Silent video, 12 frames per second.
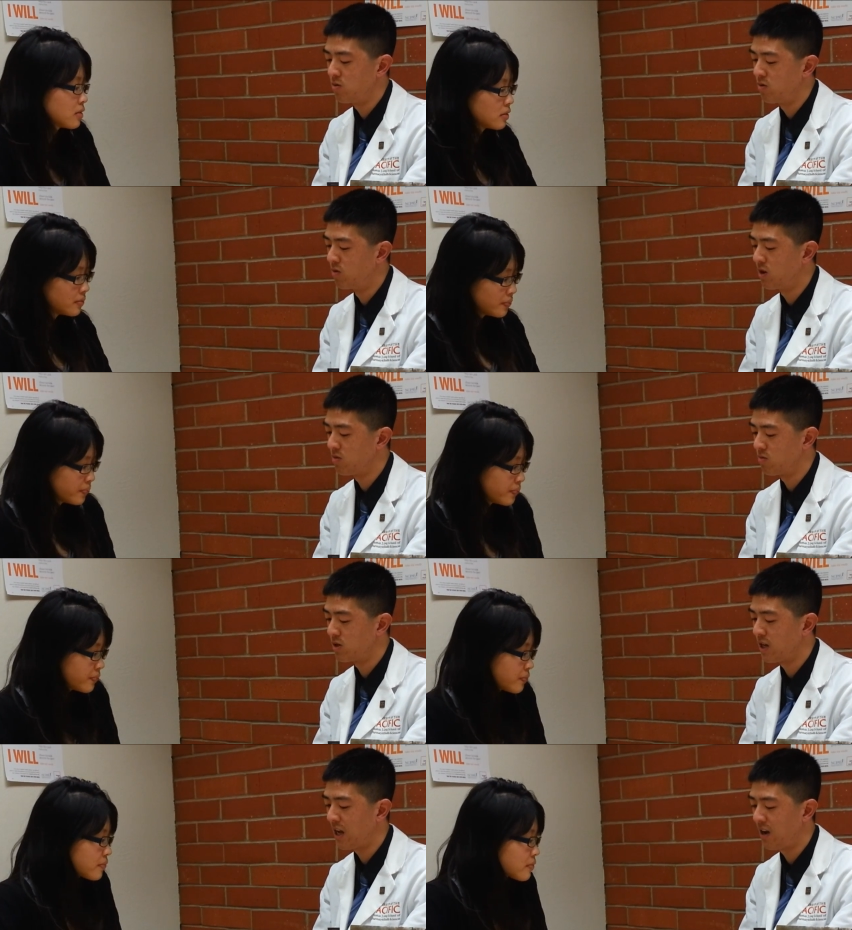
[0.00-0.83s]
Speaker 1: what
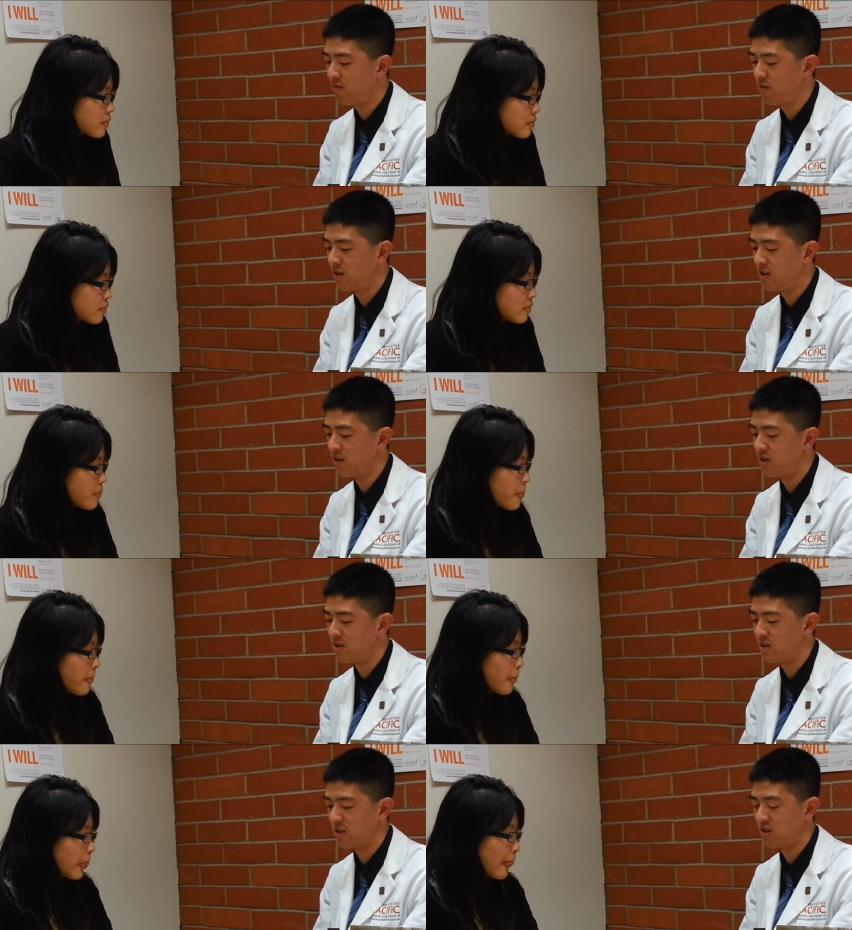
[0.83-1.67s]
we have
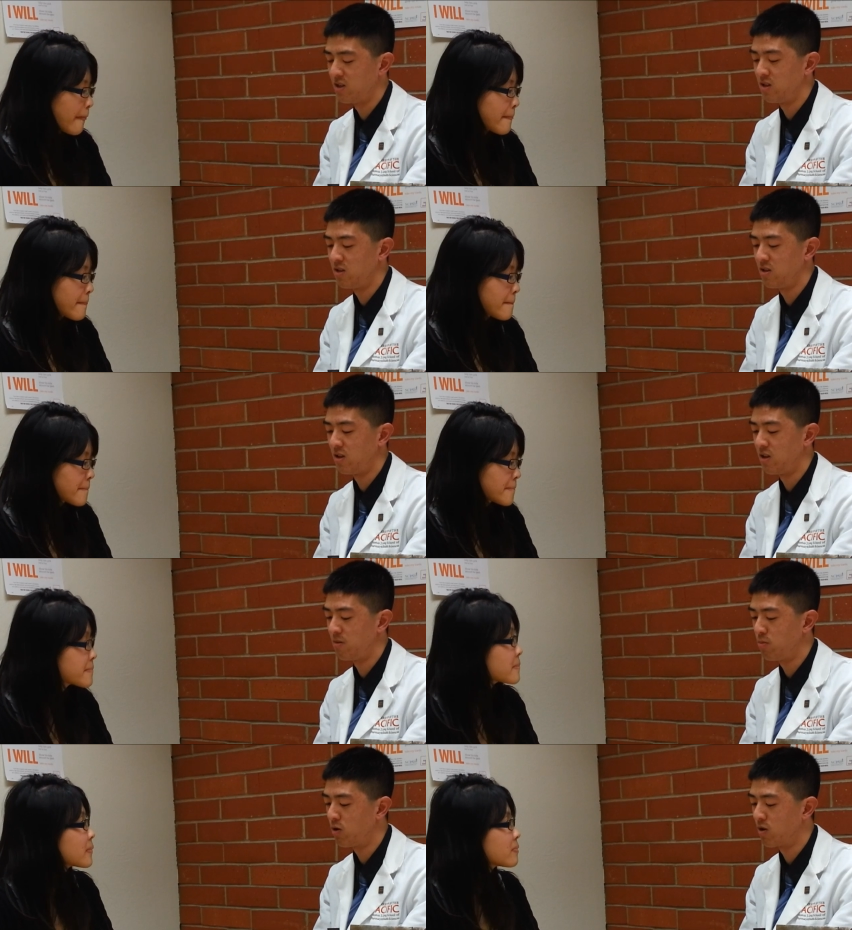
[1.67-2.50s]
is a
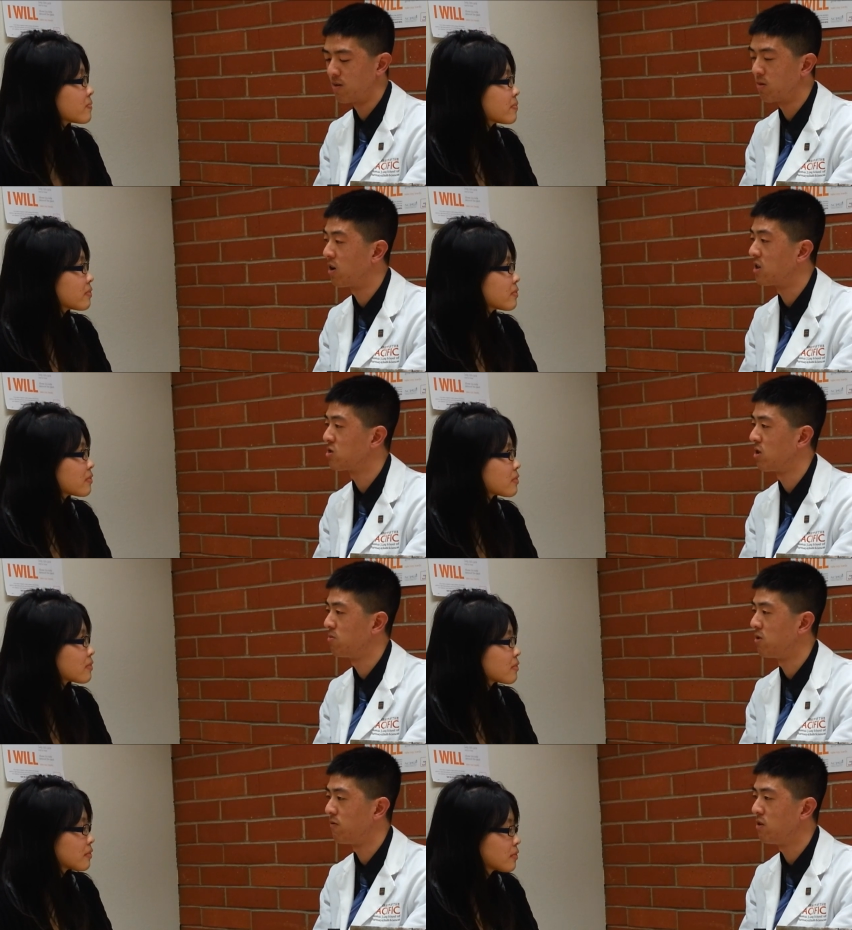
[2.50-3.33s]
program called
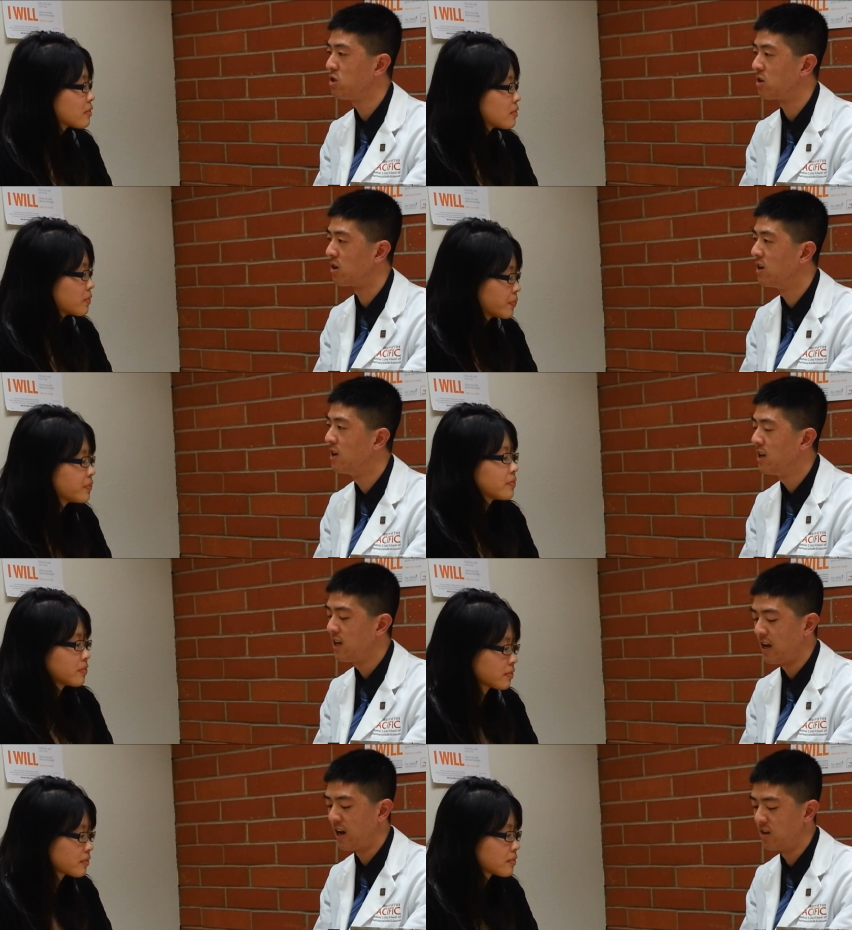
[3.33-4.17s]
Script Your Future.
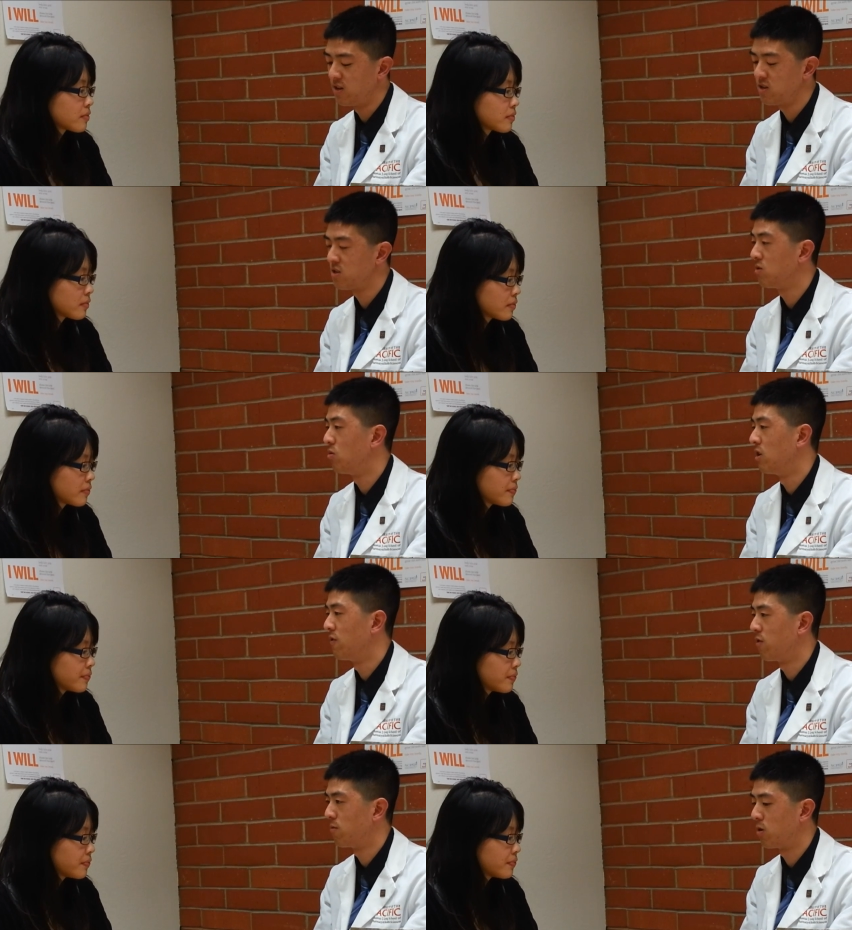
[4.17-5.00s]
And this is a
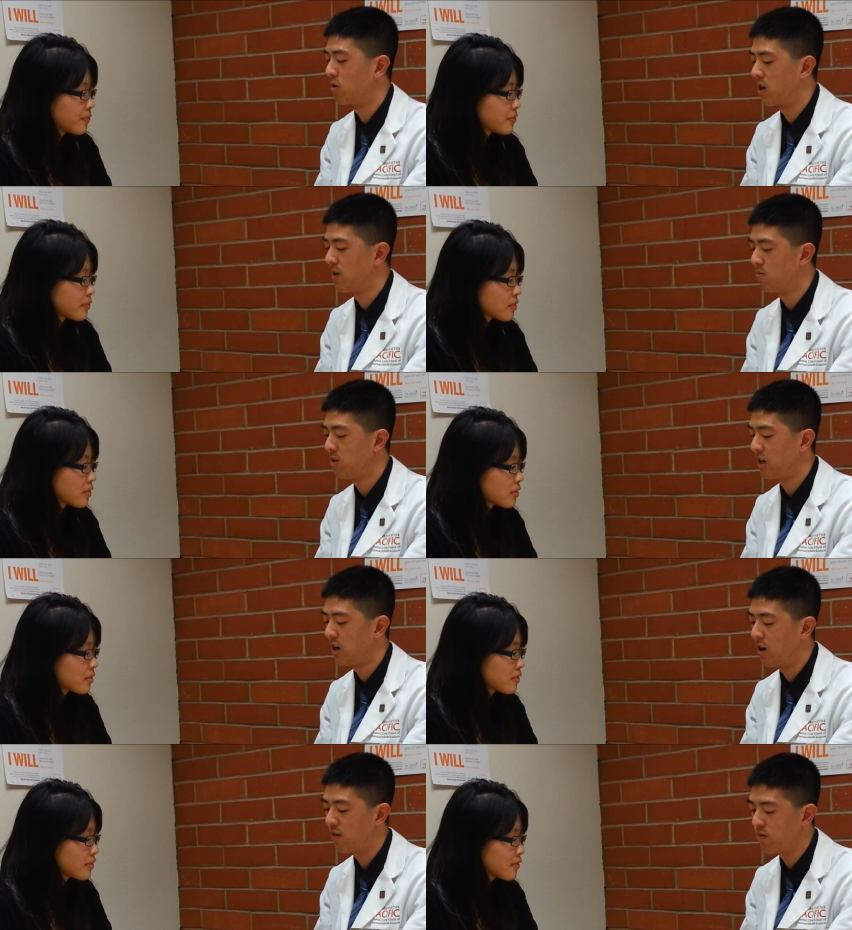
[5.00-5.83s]
wonderful program.
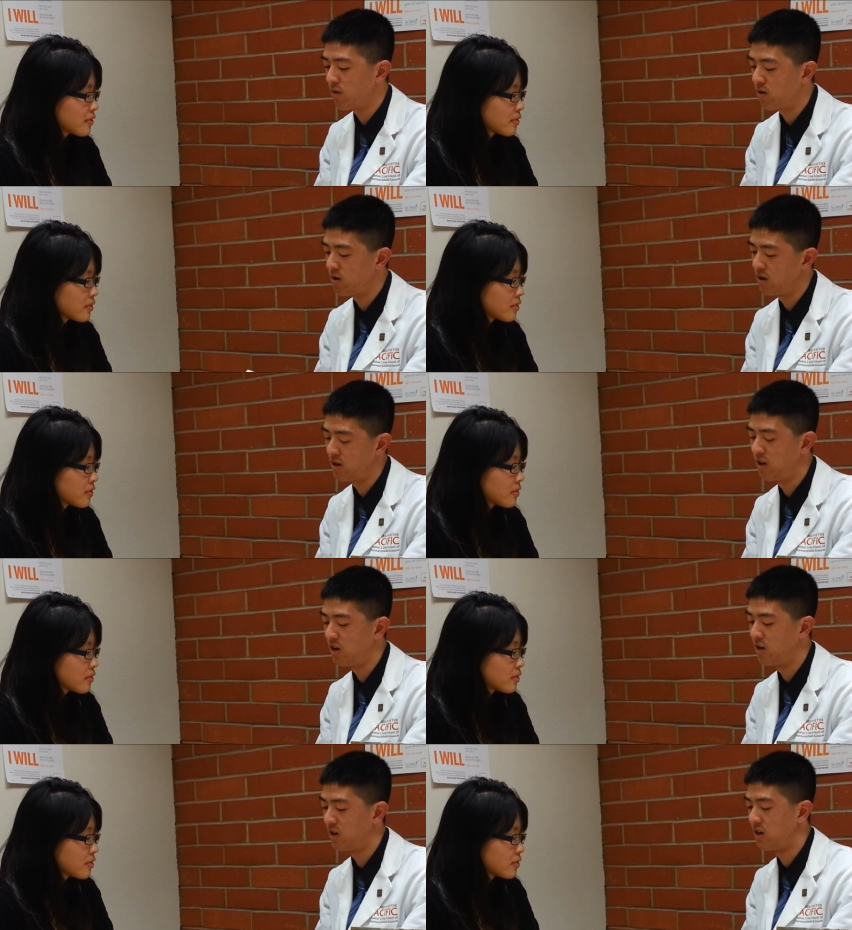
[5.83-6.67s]
They offer
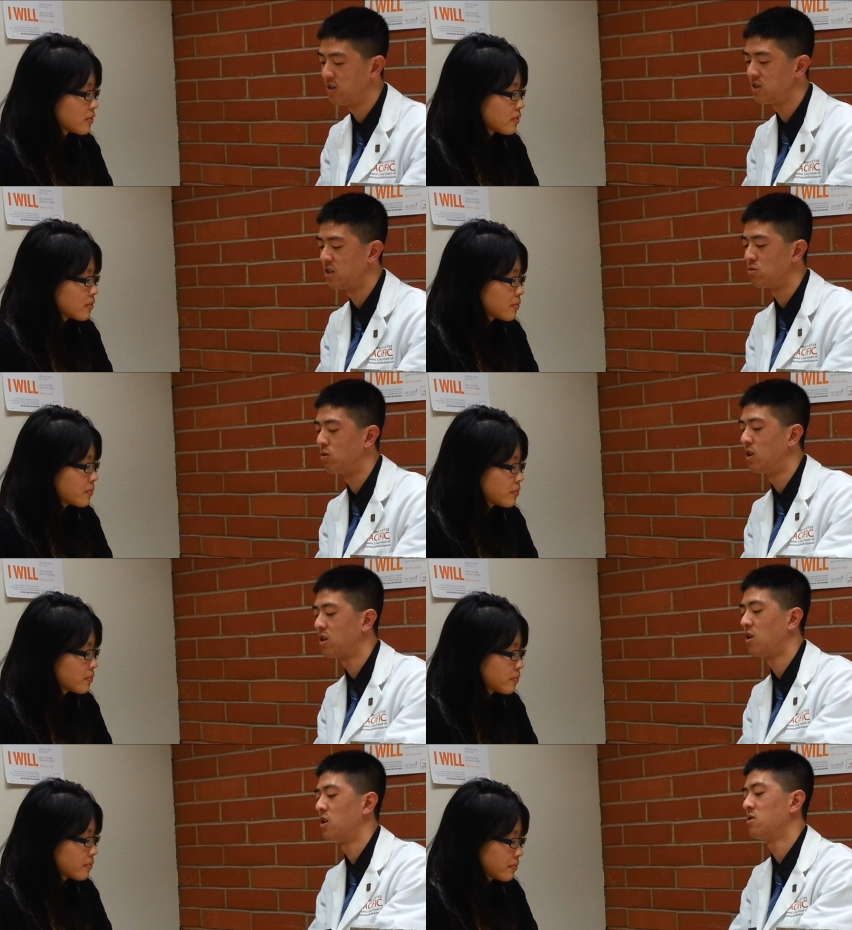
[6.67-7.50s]
us these
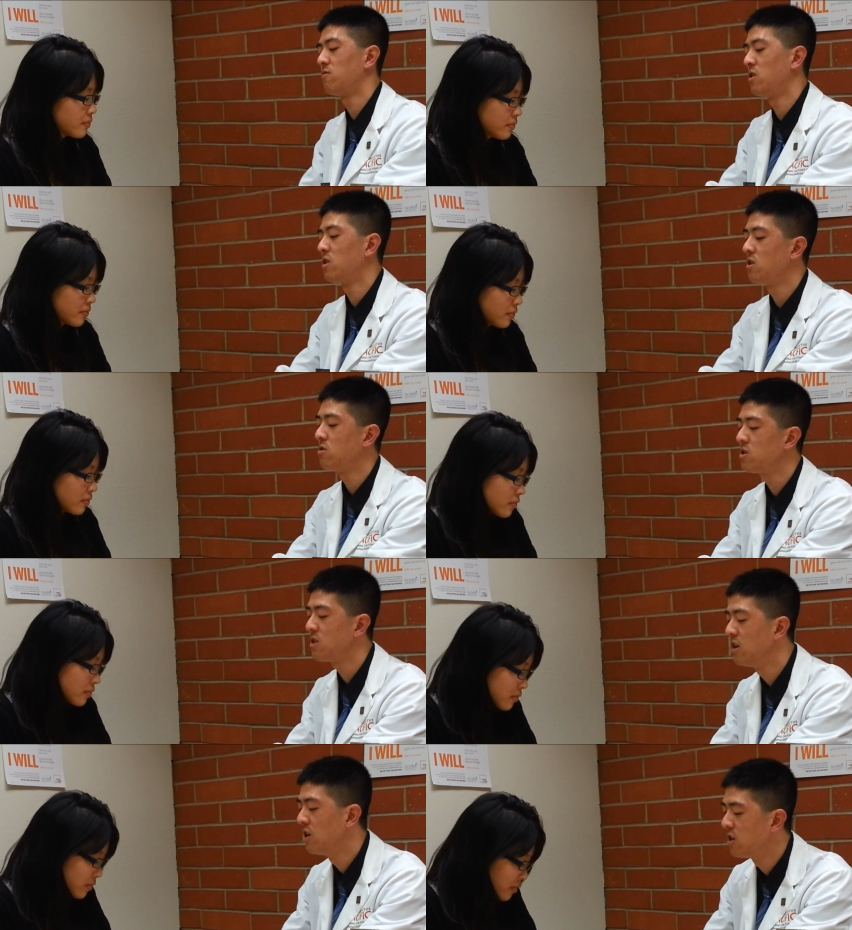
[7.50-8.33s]
wallet cards for you to use.
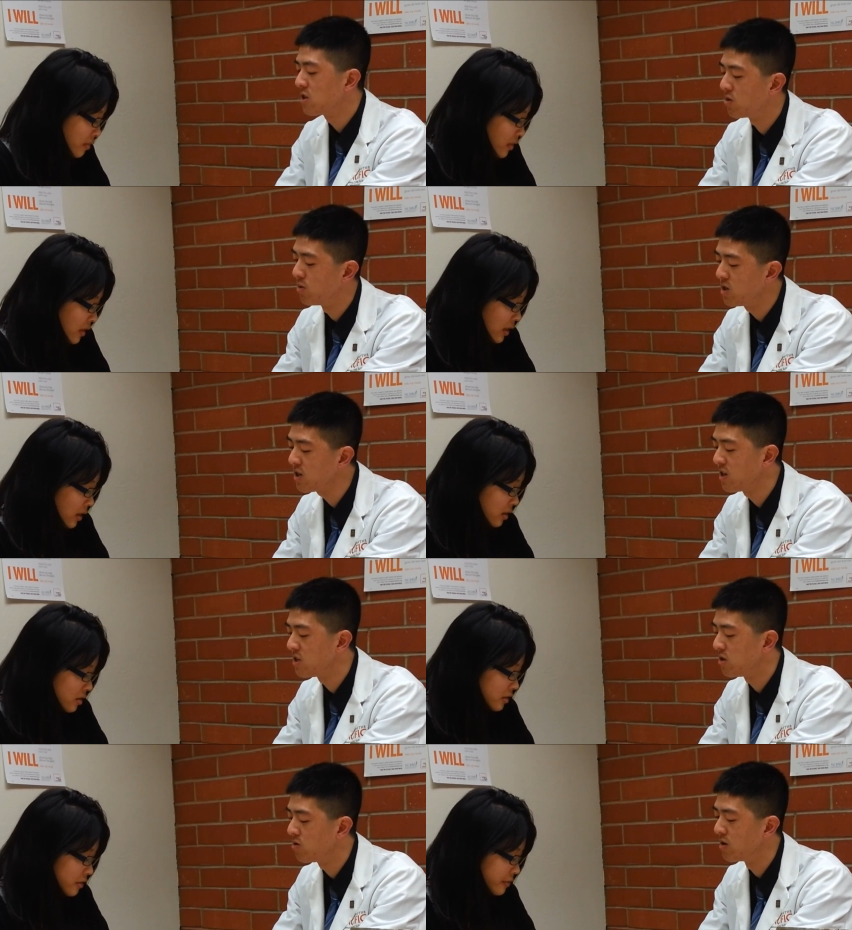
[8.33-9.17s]
So what you can
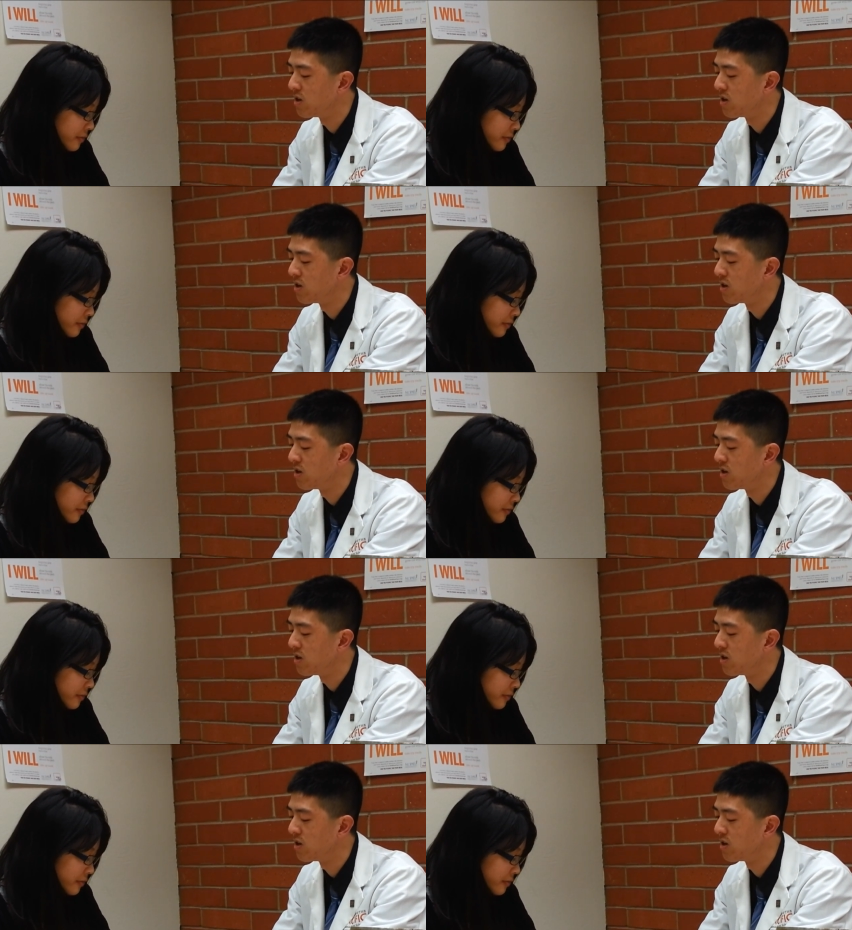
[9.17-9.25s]
do